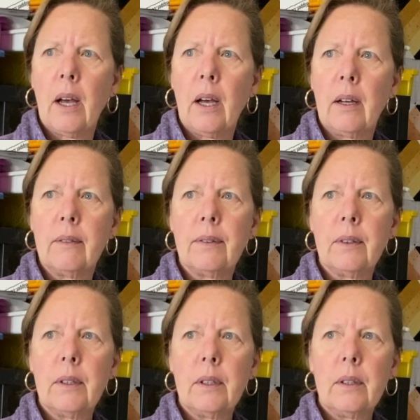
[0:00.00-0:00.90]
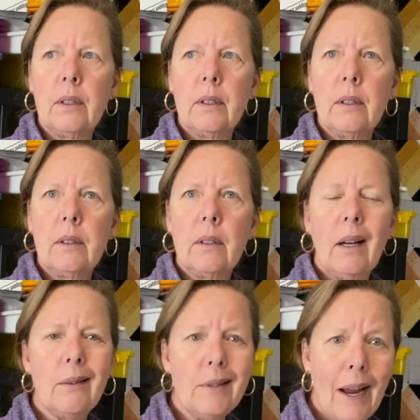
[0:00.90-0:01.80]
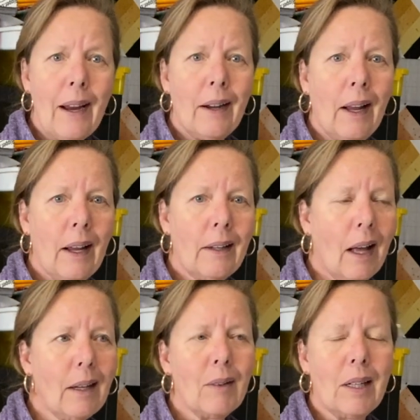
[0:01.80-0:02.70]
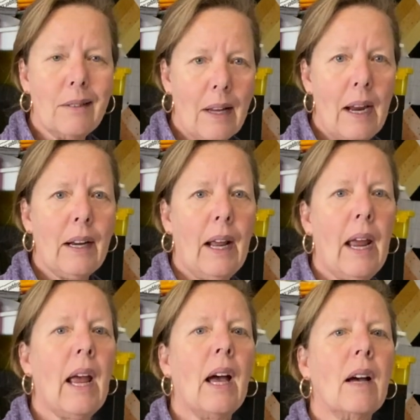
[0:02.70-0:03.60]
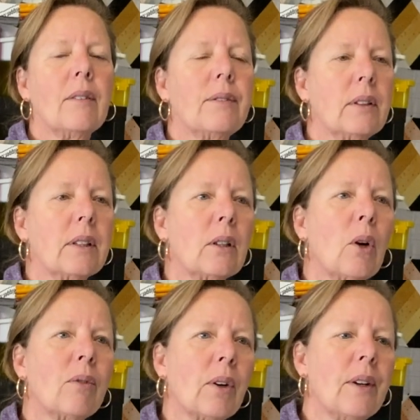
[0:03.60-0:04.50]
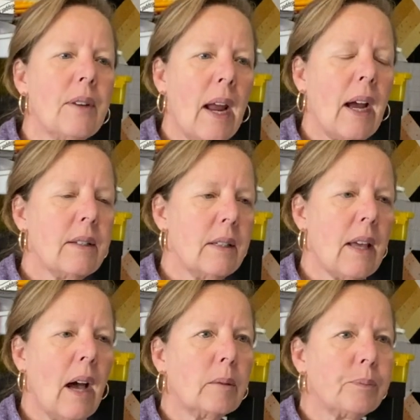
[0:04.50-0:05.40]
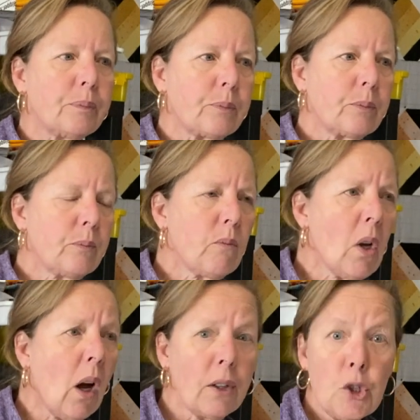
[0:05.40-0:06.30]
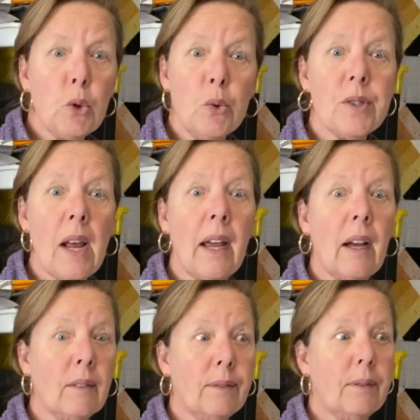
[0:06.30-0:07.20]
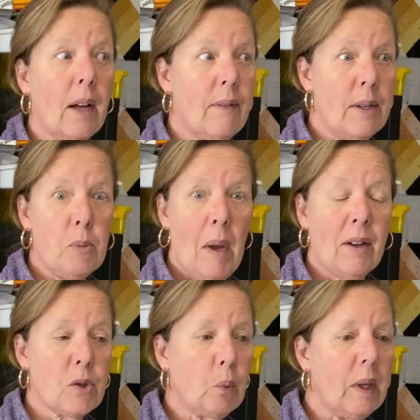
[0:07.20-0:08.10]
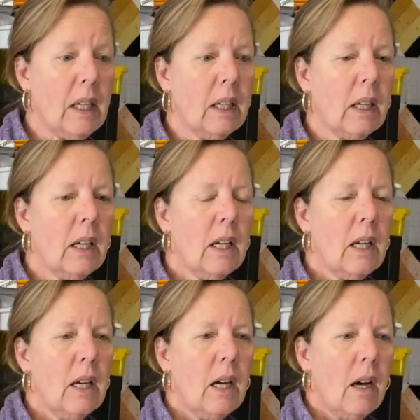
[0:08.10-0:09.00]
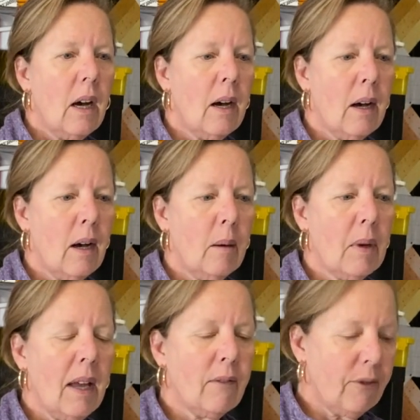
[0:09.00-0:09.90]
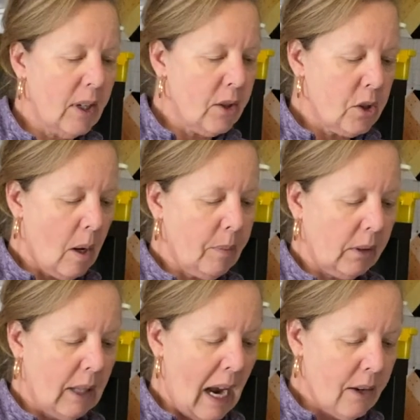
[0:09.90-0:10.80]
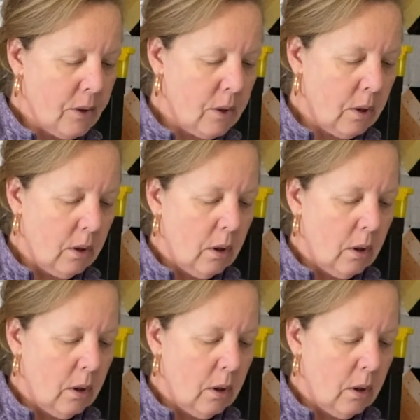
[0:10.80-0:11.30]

of a day and not even a day and a half, a little over a day. I did that on Tuesday of this past week, and finished up the last